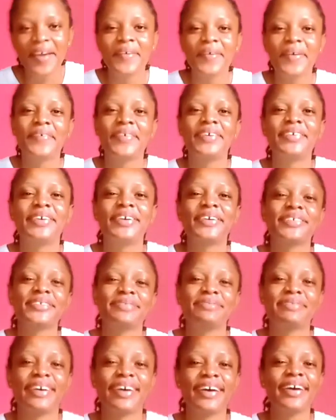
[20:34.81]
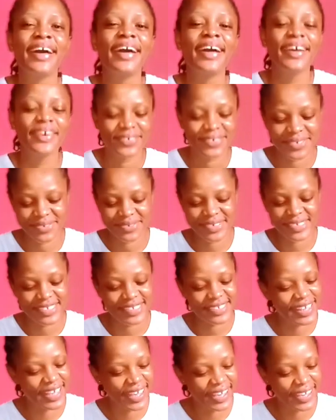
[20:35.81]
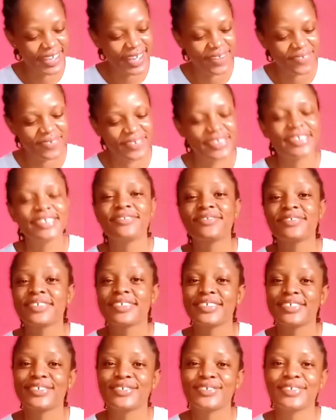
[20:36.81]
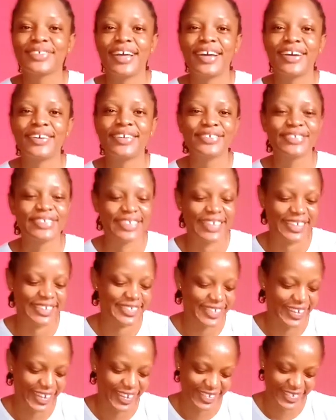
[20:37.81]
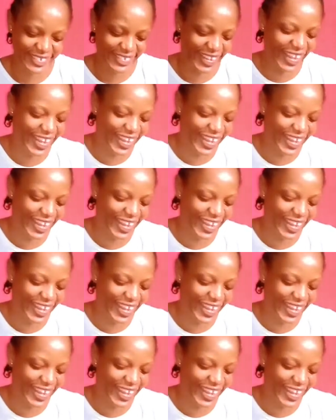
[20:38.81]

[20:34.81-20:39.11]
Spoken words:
What about my husband? Oh, Lina, I will need drink it so now. I don't understand.